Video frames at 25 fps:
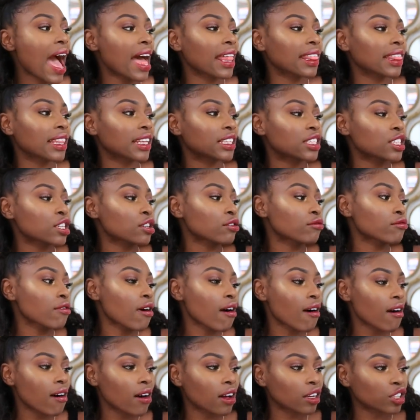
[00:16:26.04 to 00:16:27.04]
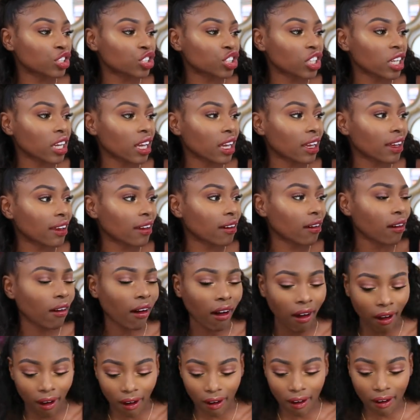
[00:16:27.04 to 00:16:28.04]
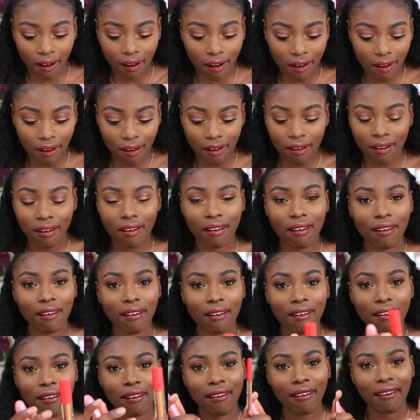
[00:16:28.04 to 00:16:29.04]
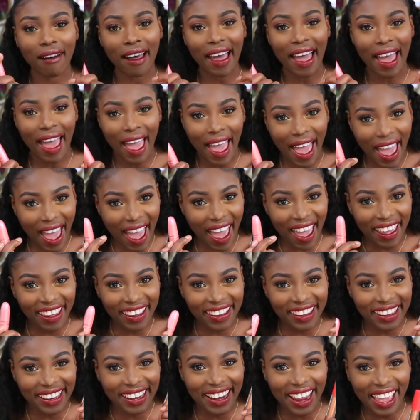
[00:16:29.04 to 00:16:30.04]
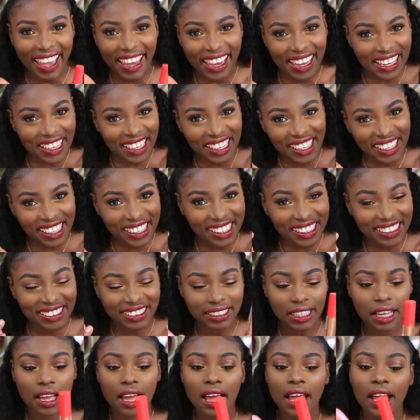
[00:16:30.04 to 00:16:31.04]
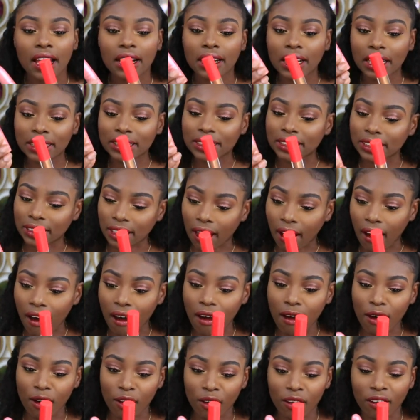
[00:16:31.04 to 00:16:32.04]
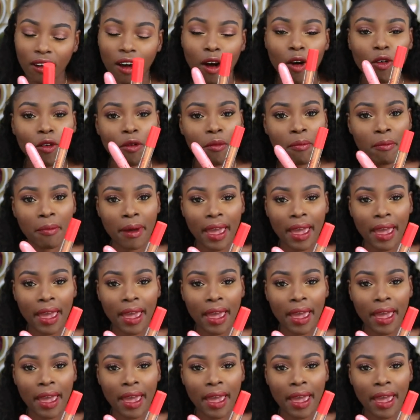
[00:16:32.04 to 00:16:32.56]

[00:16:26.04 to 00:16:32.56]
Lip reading: and the Taraji. Oh, hey ladies. Let's go. Oh,